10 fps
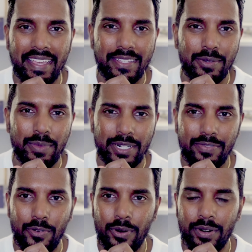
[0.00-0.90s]
thanks so much
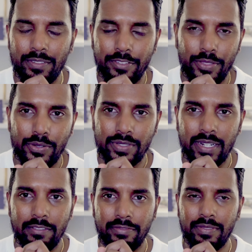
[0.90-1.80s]
for those that
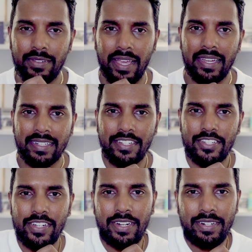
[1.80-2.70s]
have liked and
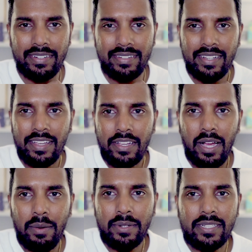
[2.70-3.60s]
shared and
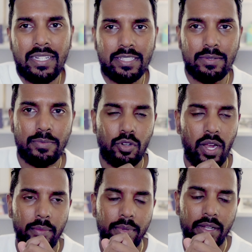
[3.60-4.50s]
commented and
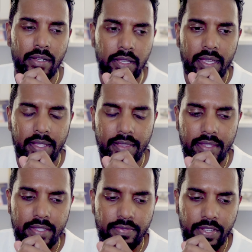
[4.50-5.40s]
subscribed. And in
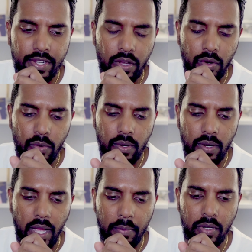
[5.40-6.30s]
this video,
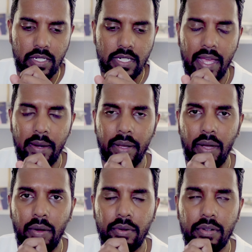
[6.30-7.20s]
I'm going to chat
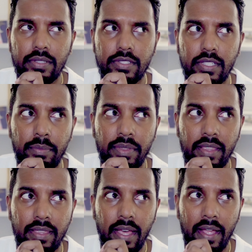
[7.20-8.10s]
about
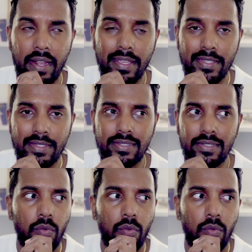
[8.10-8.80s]
something that has